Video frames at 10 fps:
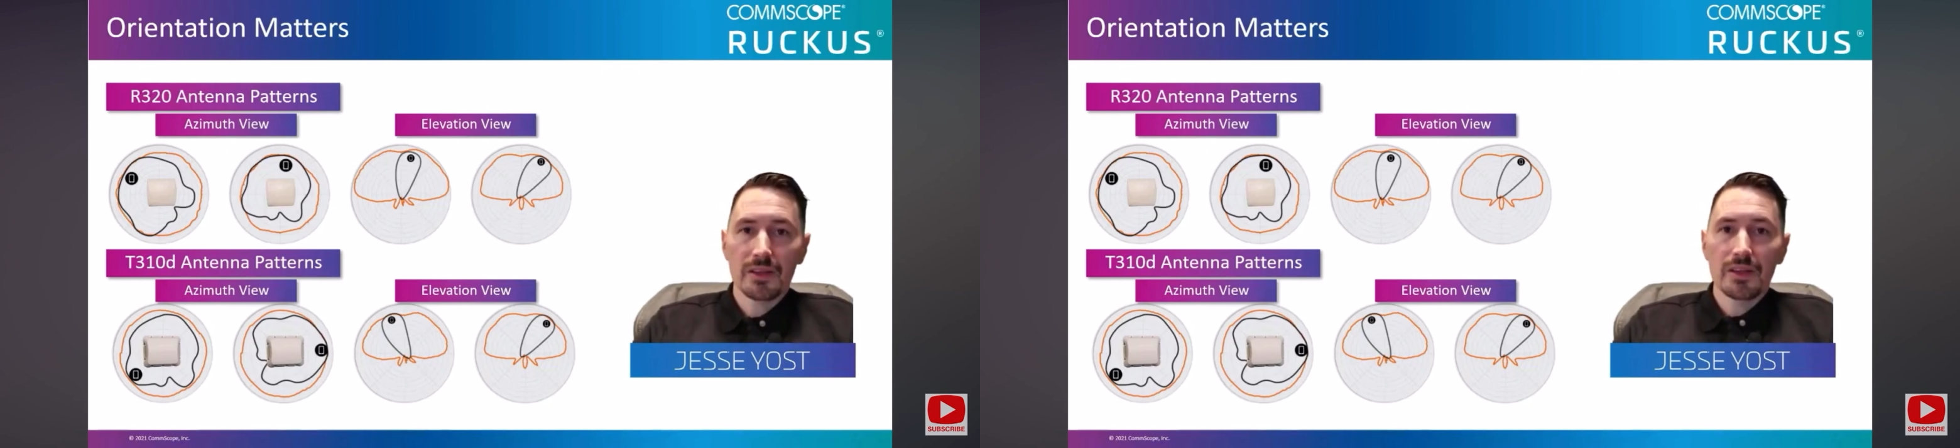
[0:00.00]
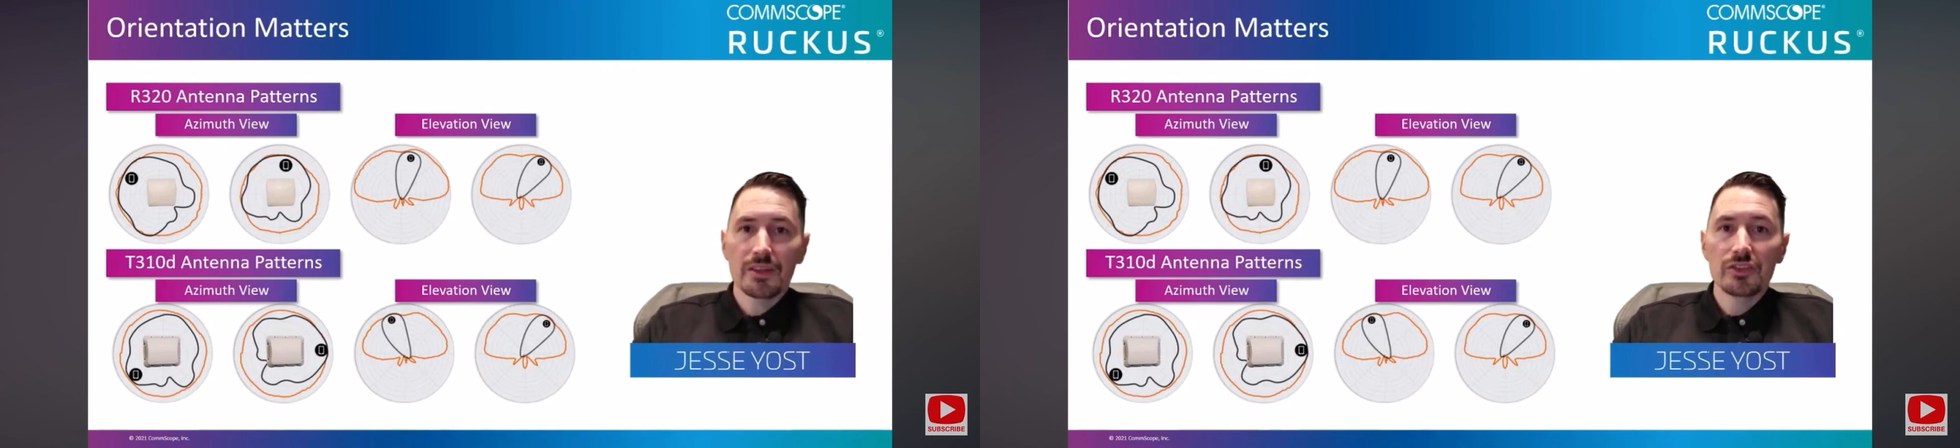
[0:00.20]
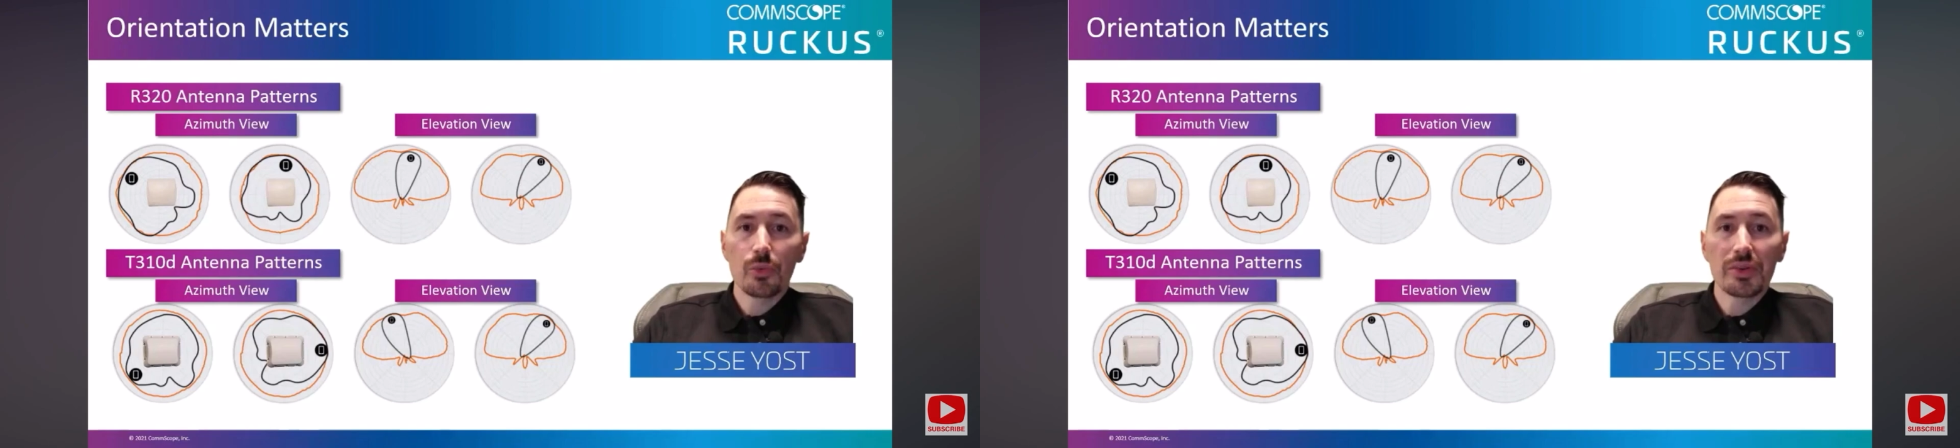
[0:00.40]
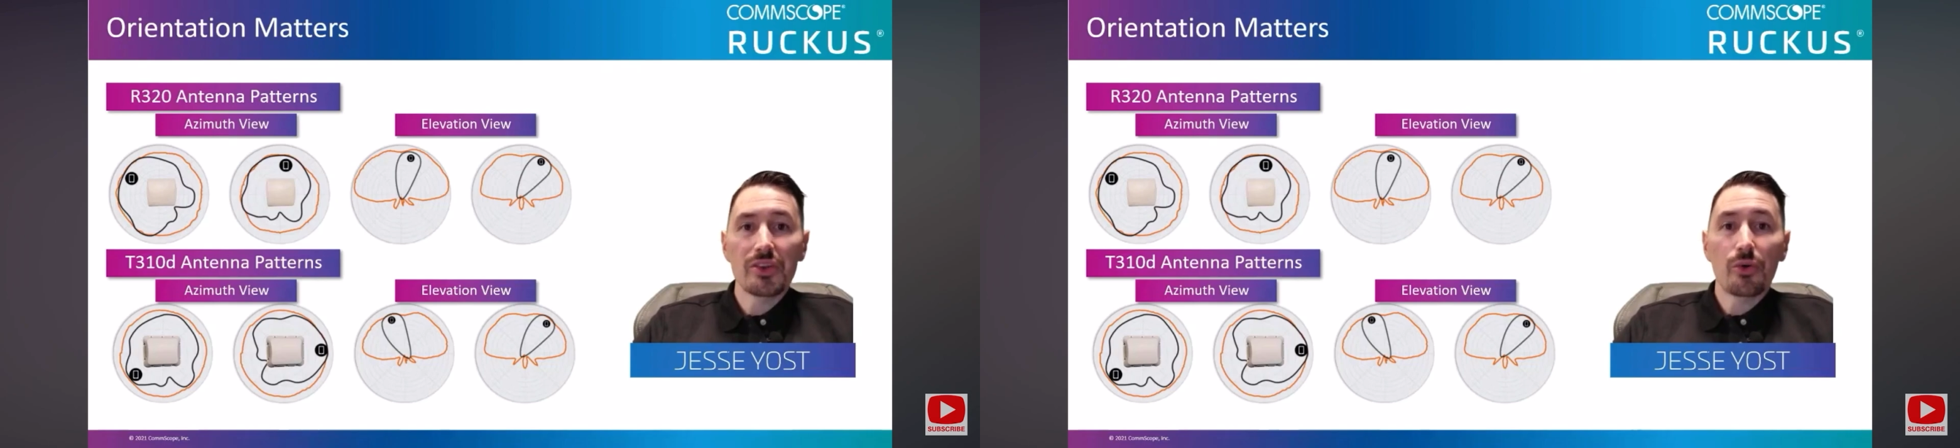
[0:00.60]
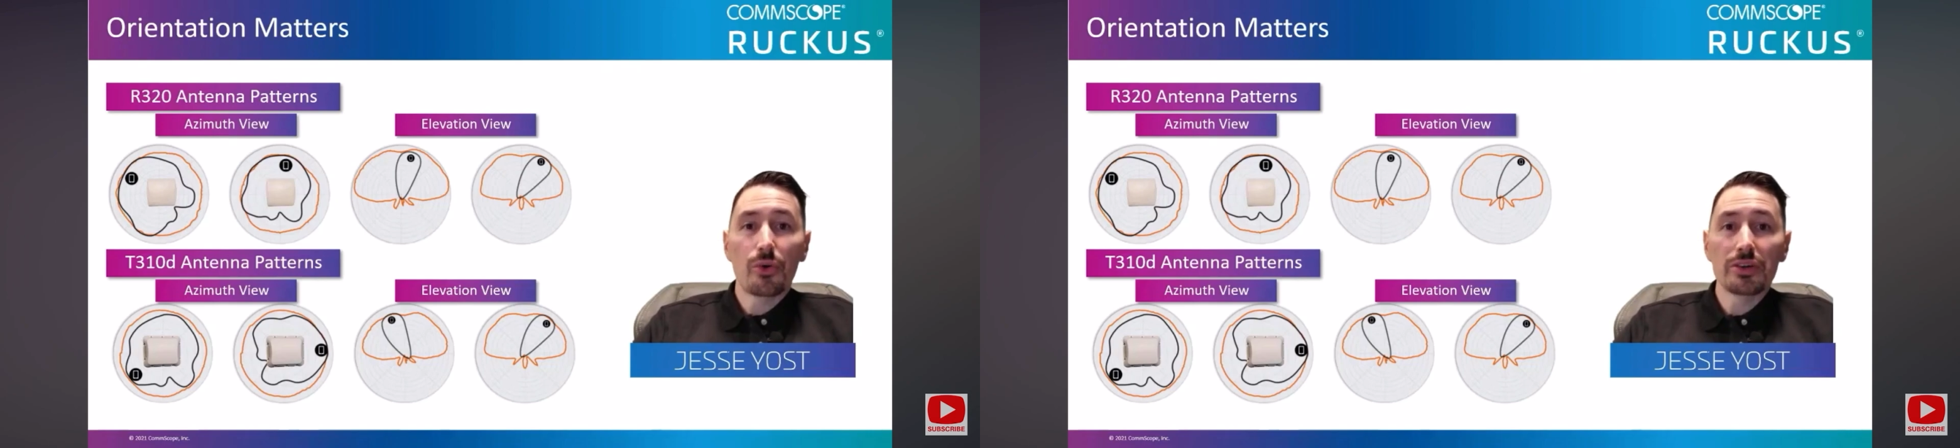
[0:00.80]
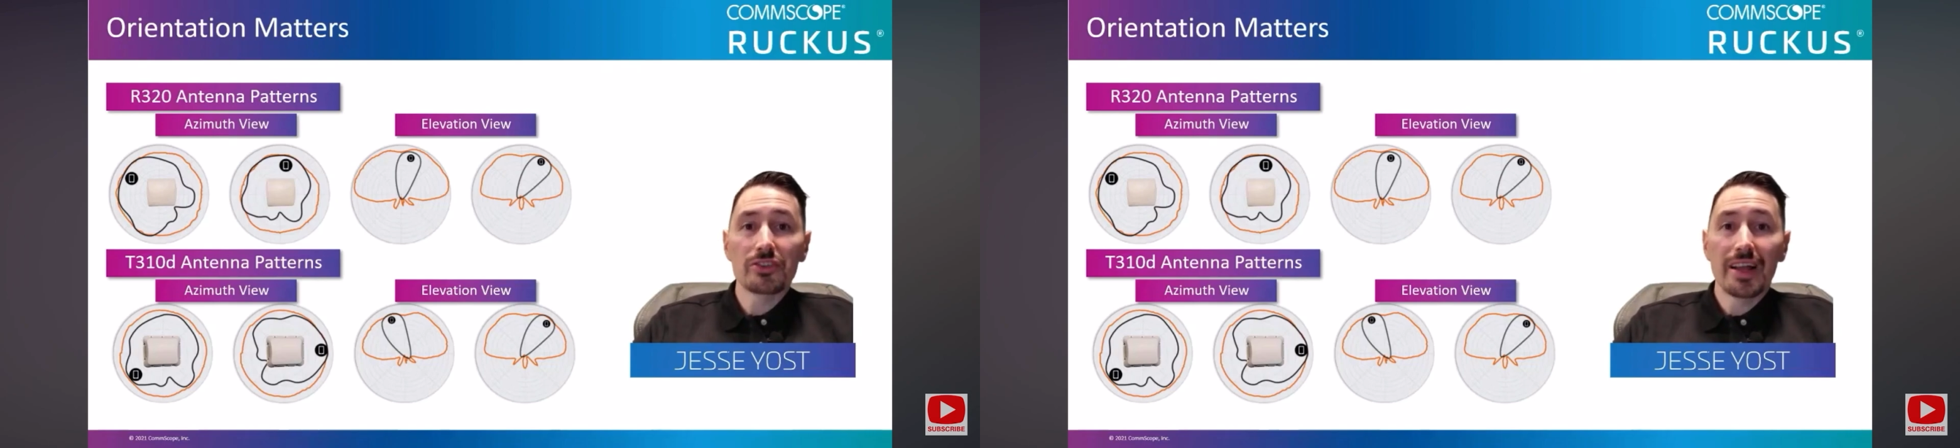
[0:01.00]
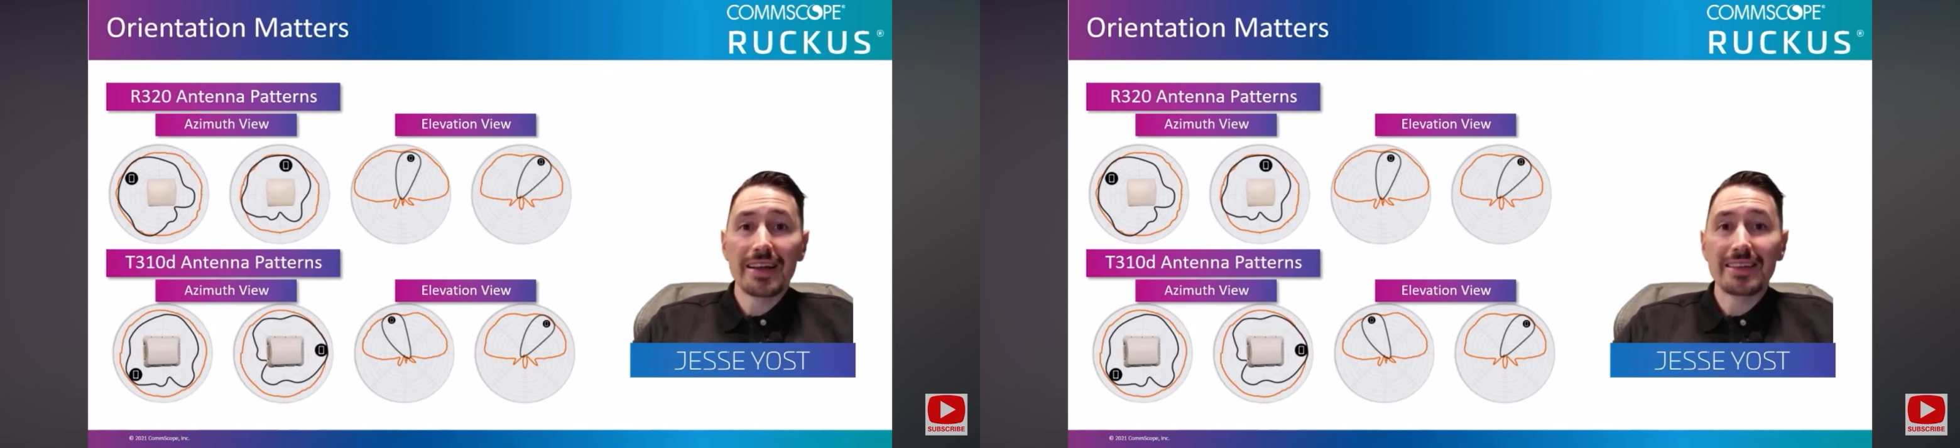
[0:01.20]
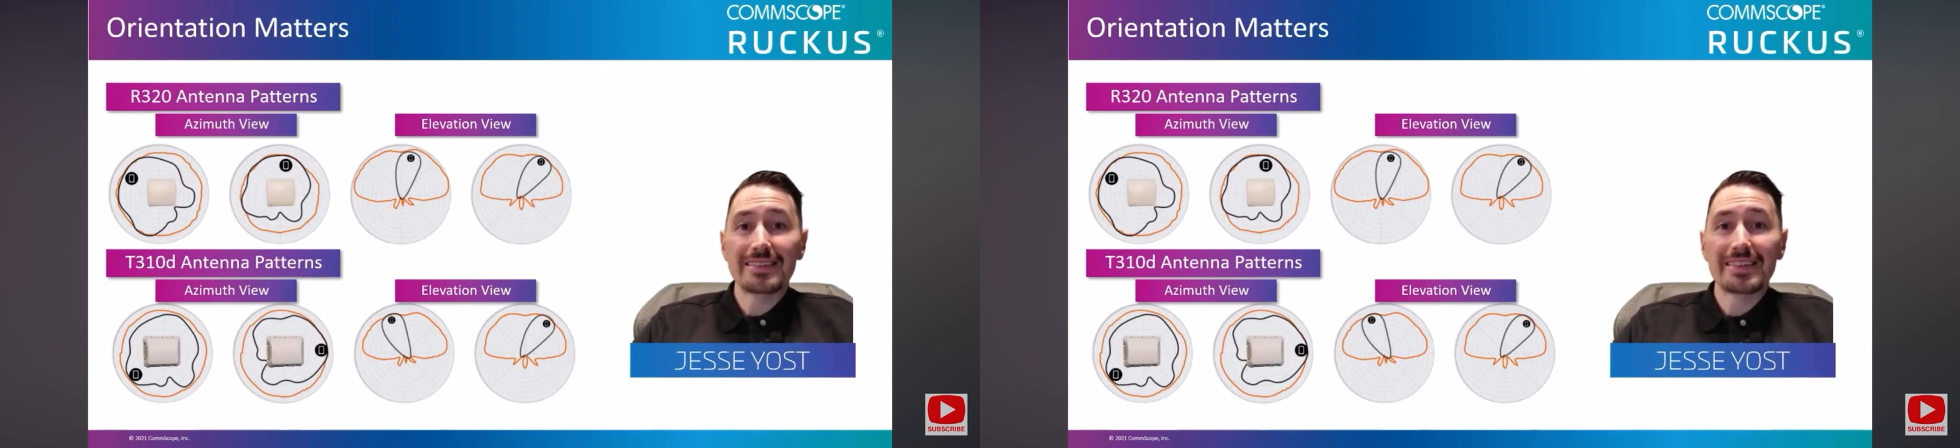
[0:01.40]
So what the orange
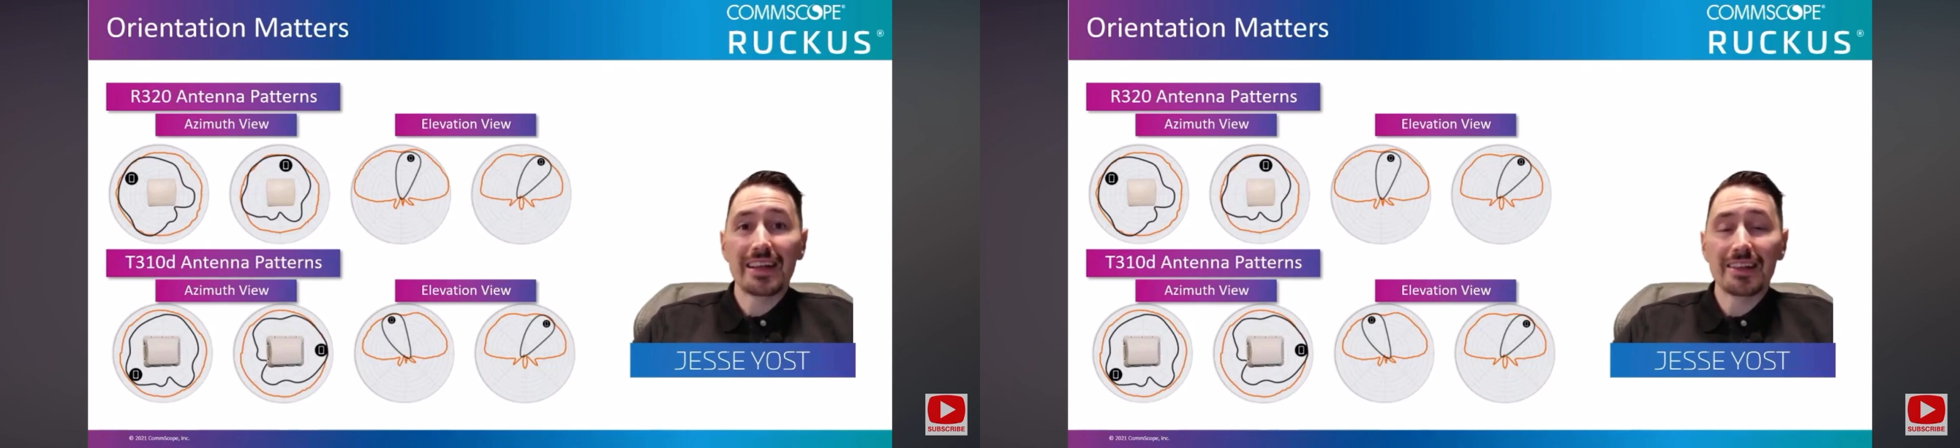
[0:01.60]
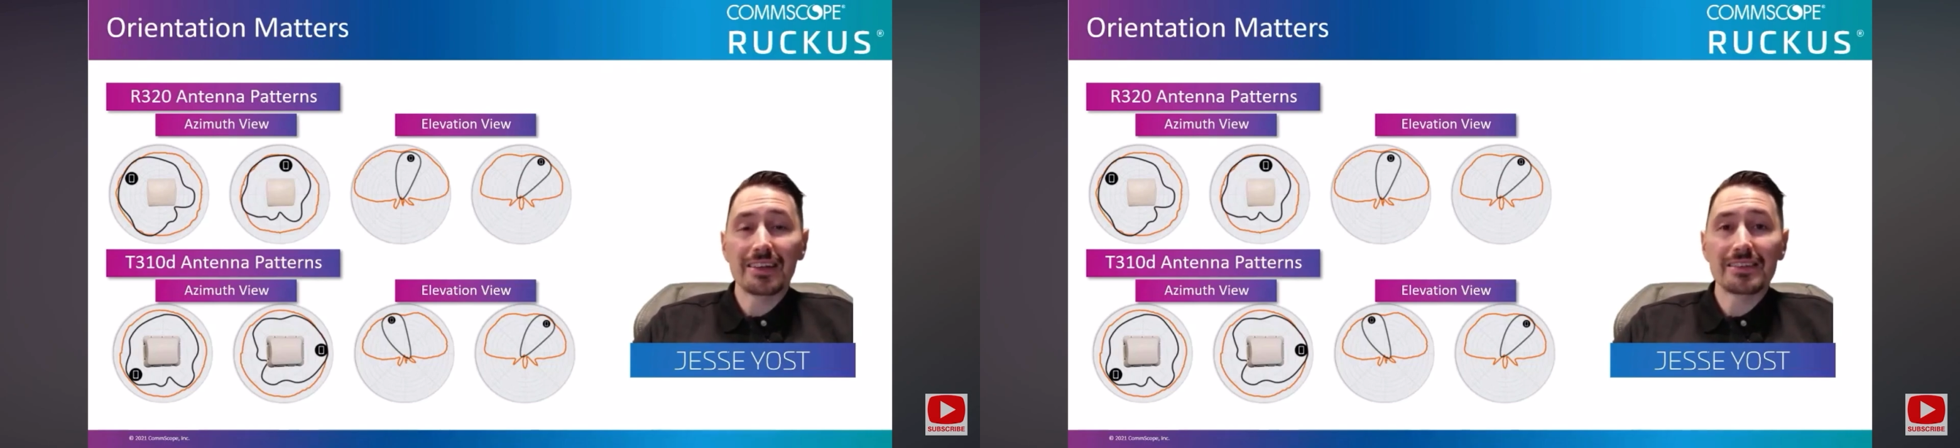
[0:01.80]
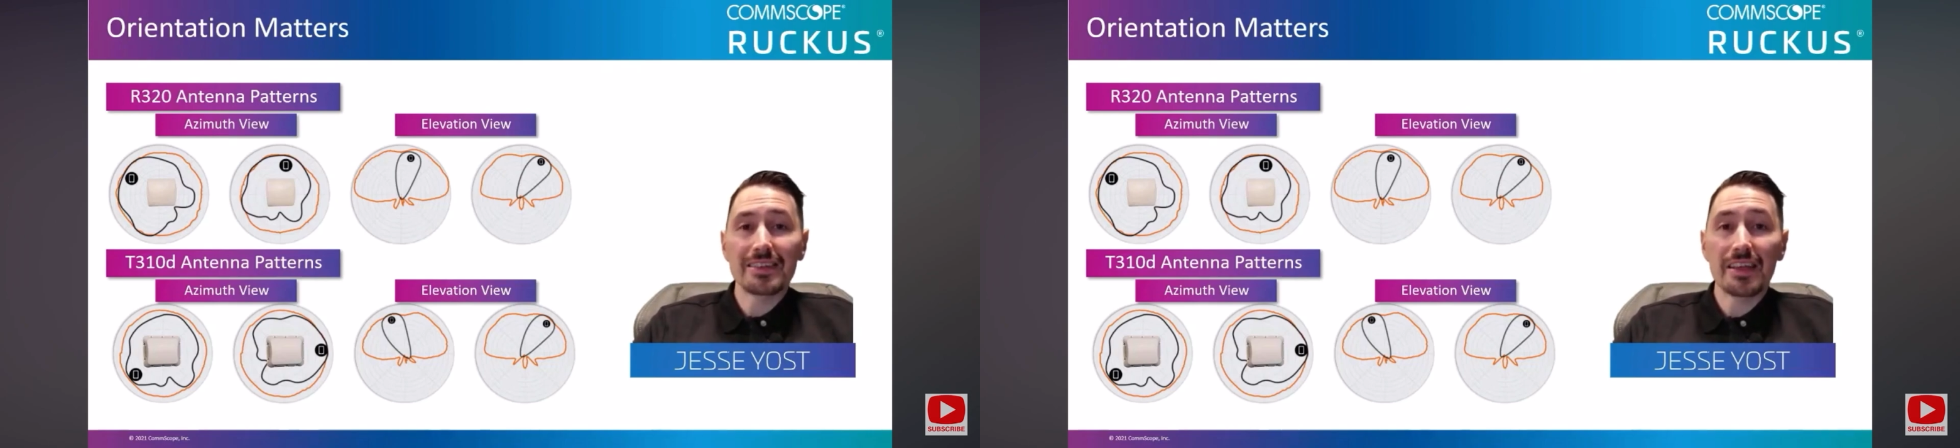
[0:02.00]
line is telling us